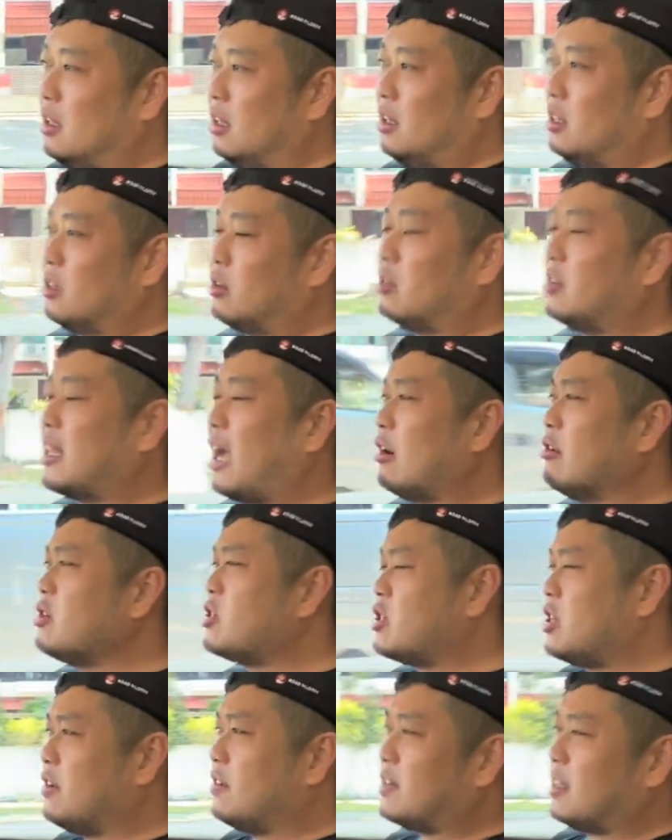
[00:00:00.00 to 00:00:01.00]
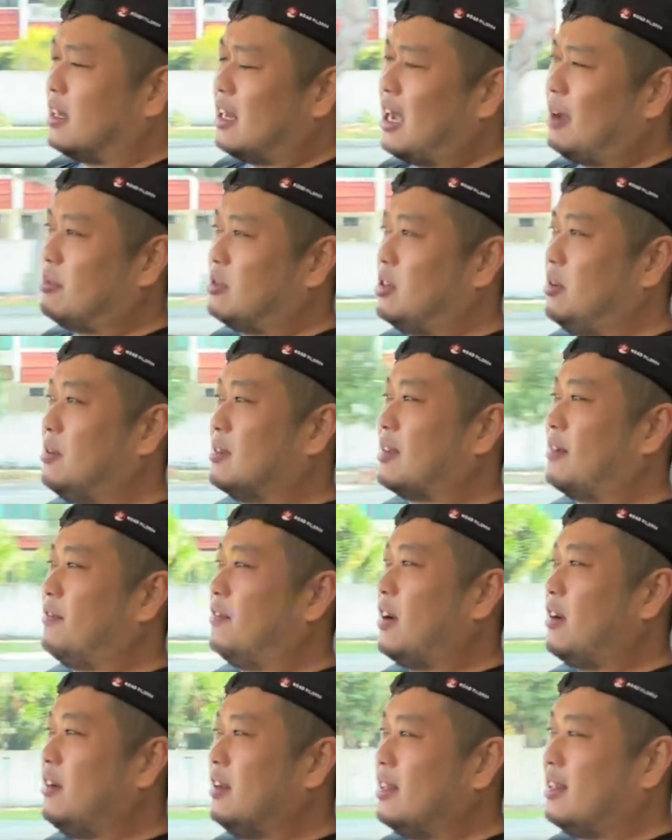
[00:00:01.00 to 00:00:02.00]
So downshifts and upshifts are
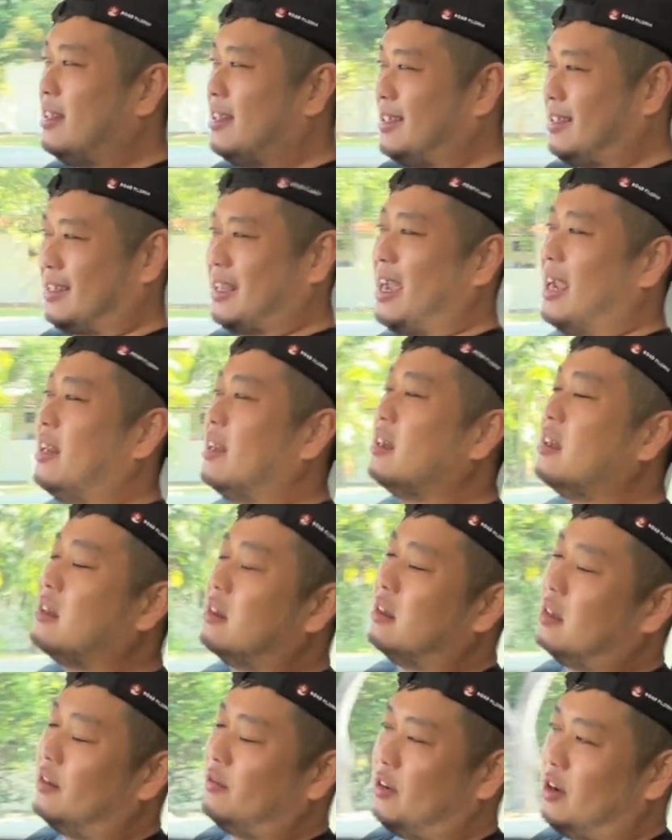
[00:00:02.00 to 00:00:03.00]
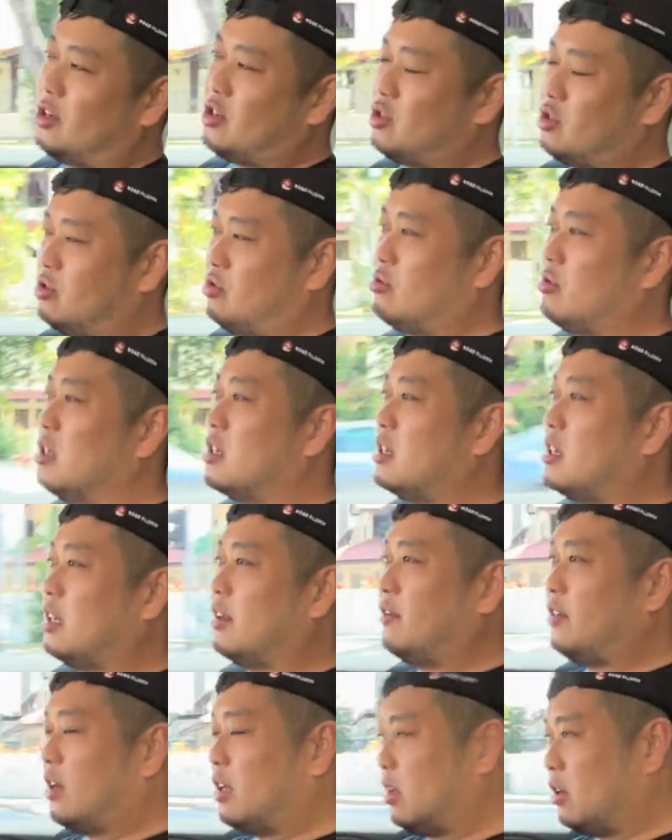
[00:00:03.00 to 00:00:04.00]
very decided, they're very sure,
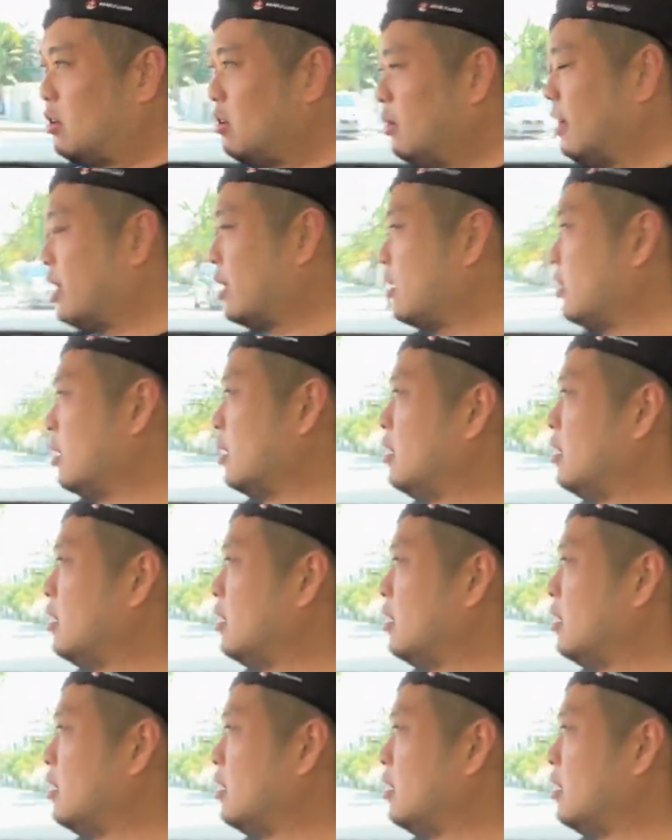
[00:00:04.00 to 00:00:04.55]
they're very quick,